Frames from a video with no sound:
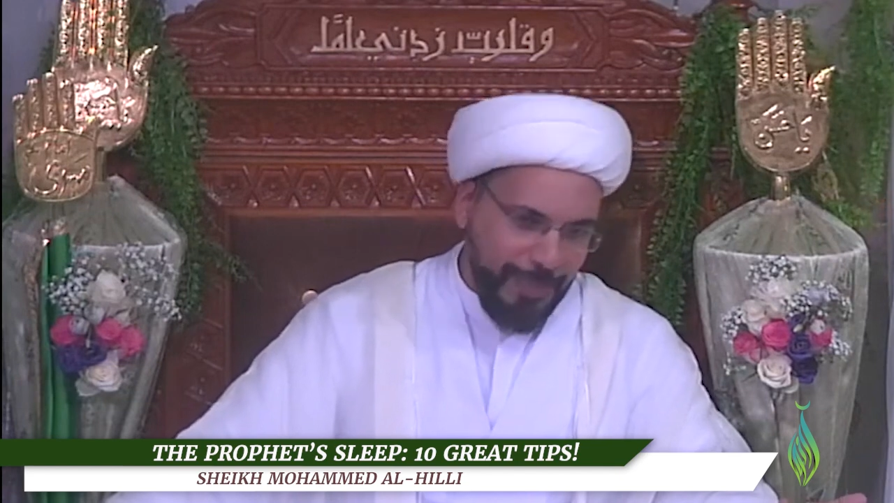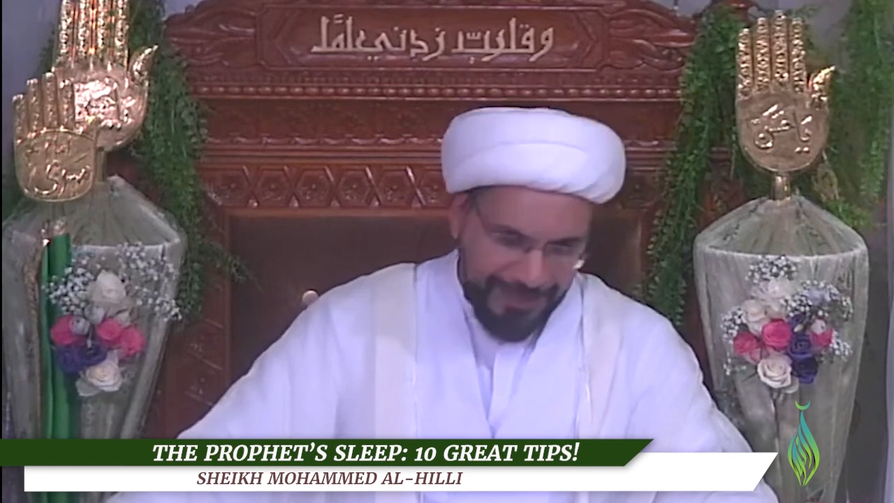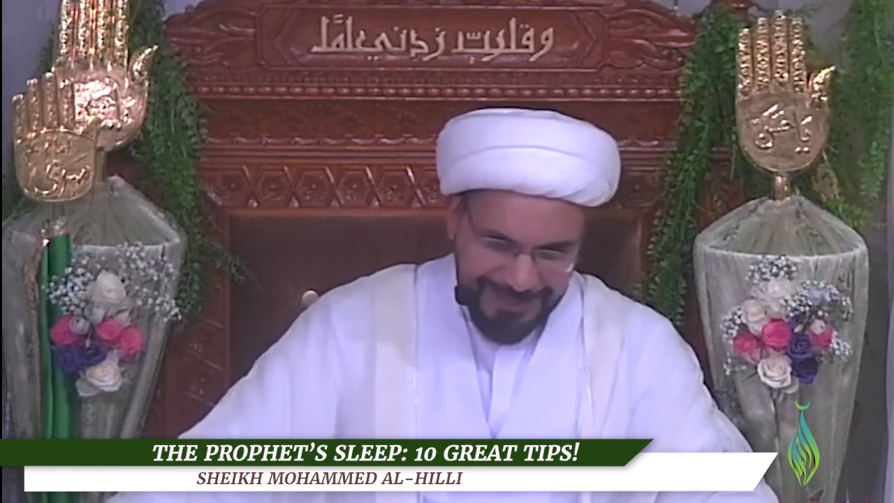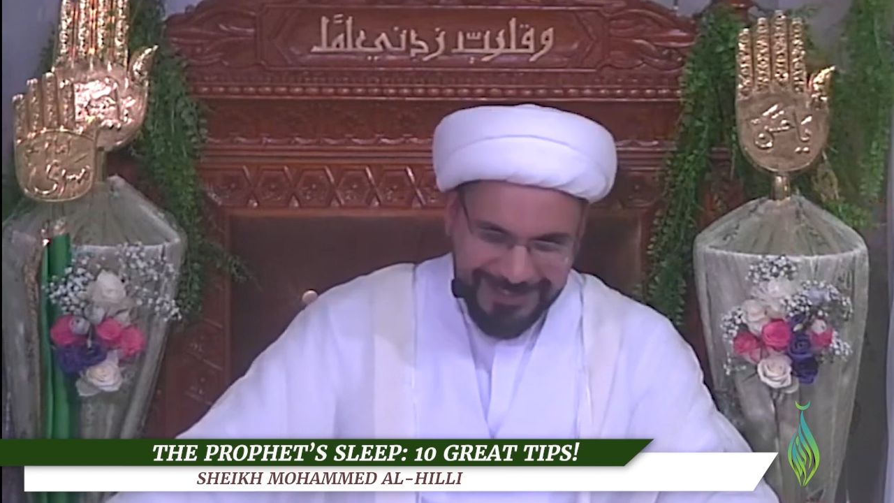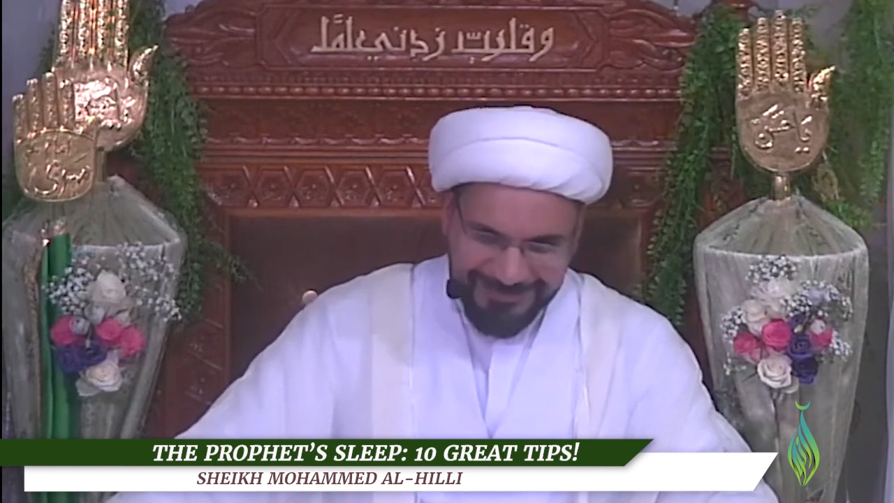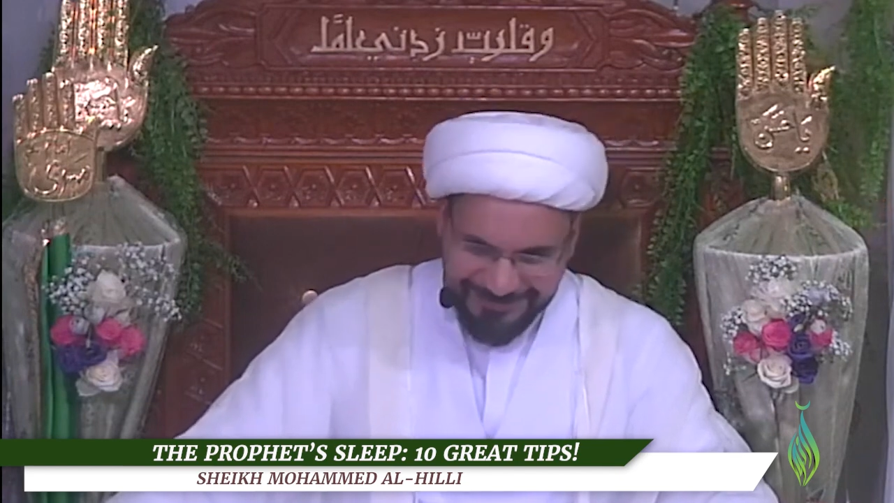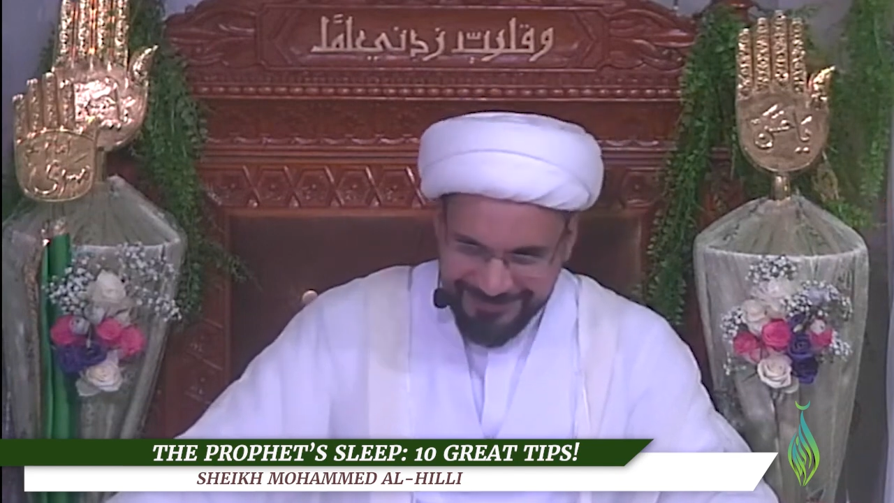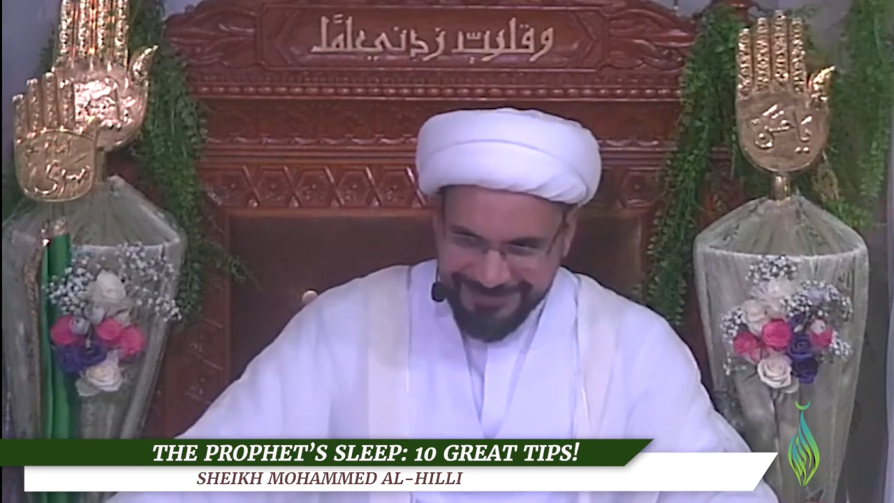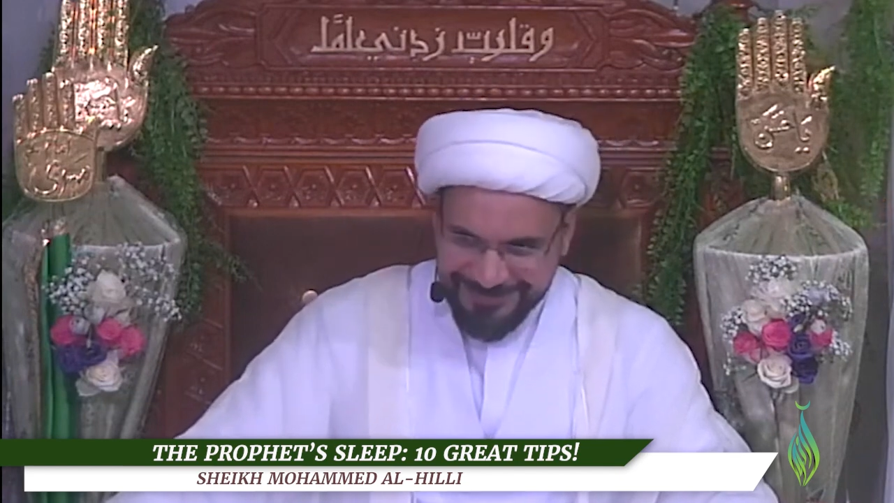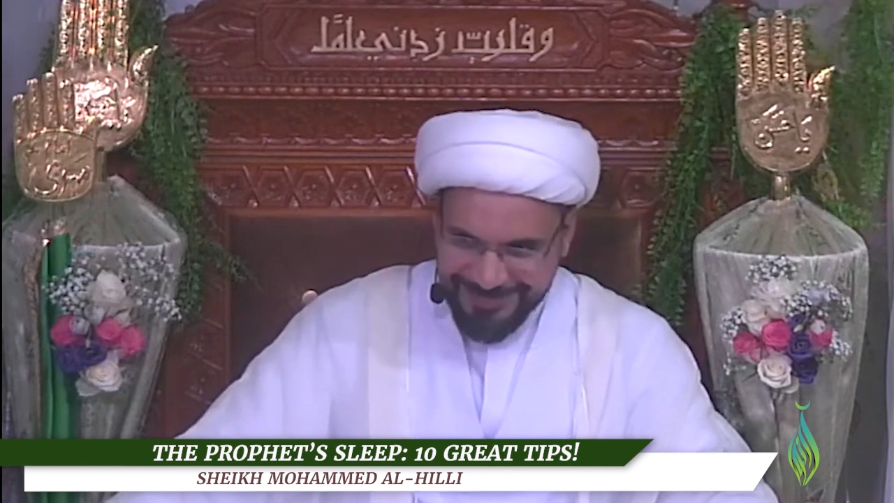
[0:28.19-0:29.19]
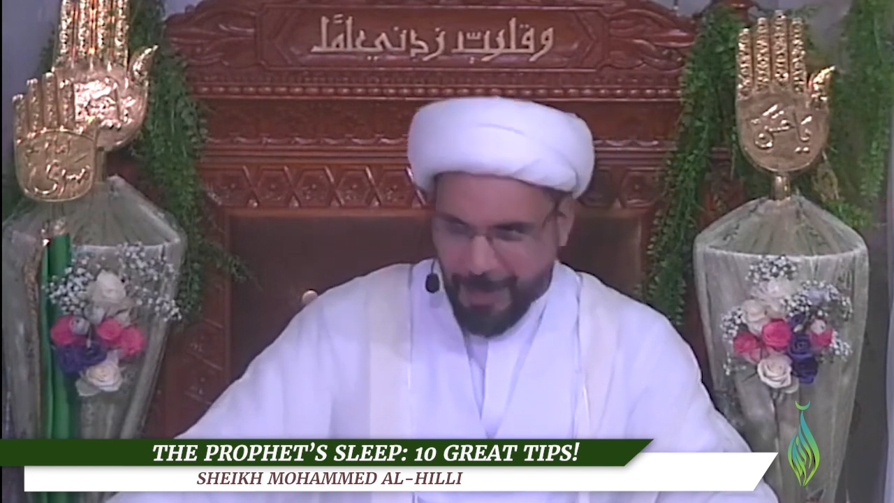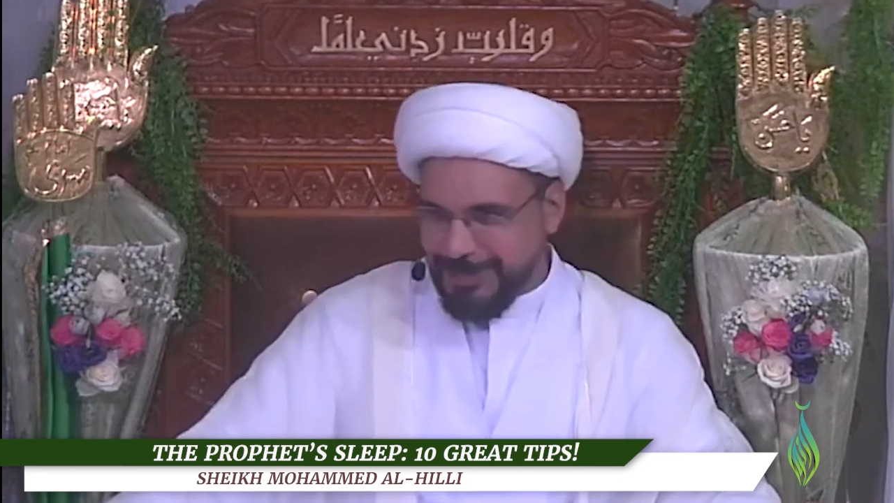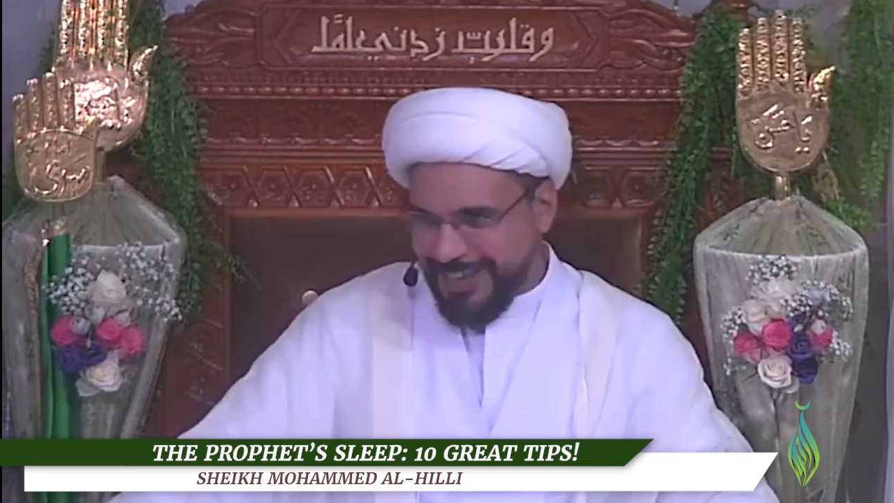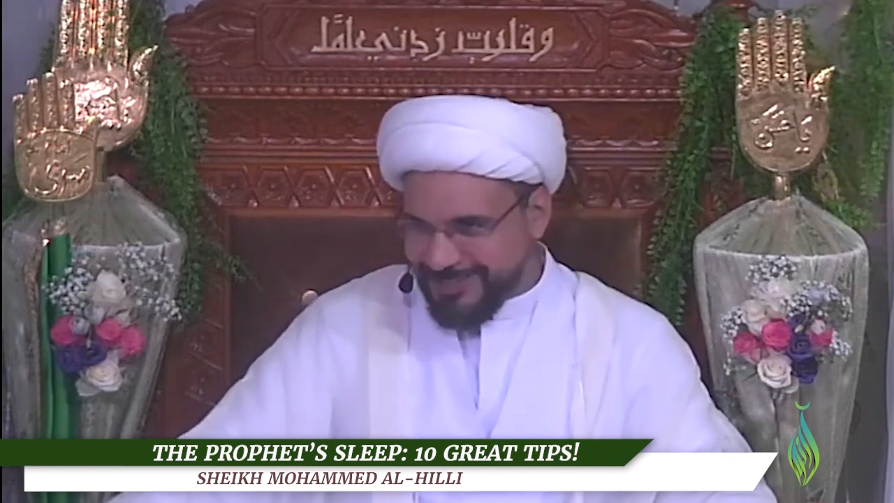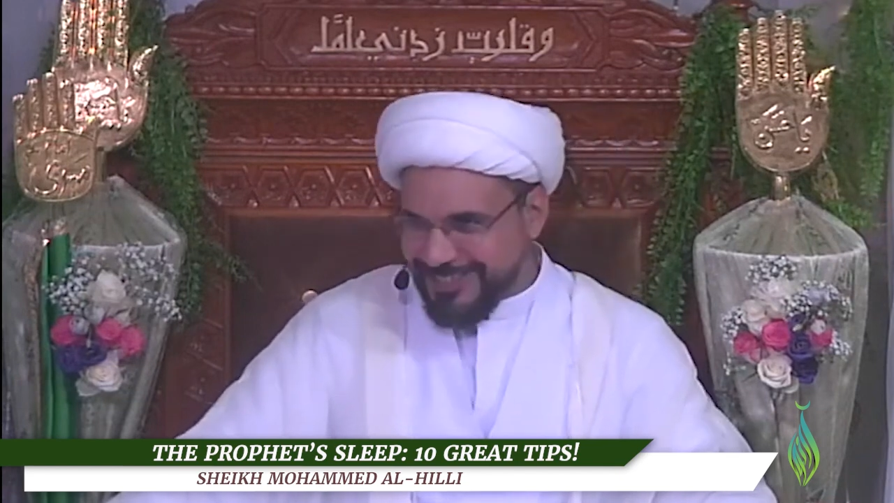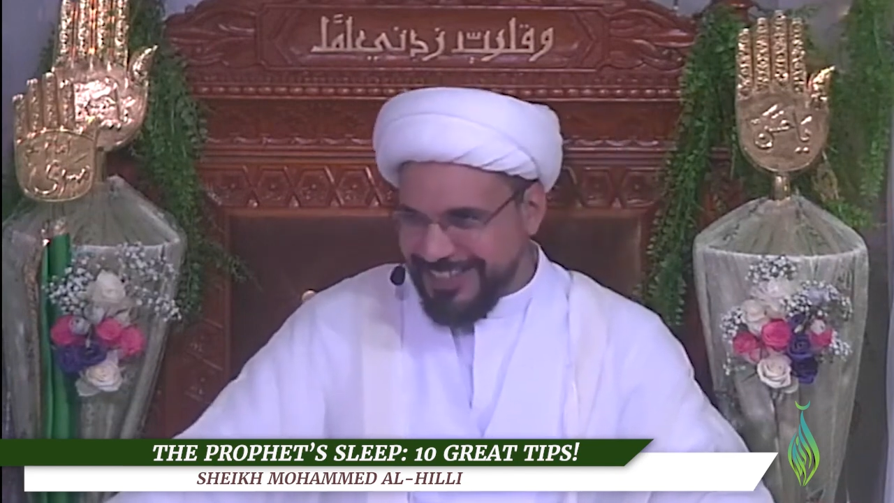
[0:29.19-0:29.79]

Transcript: that. No doubt.